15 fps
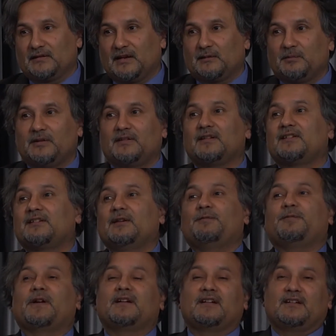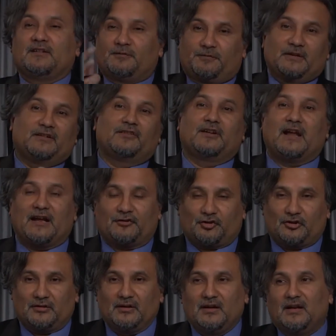That means, it is different in different
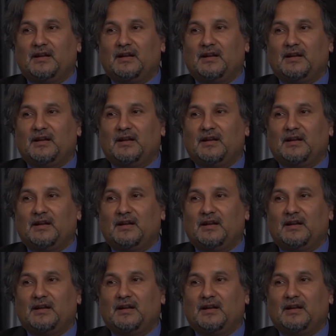direction.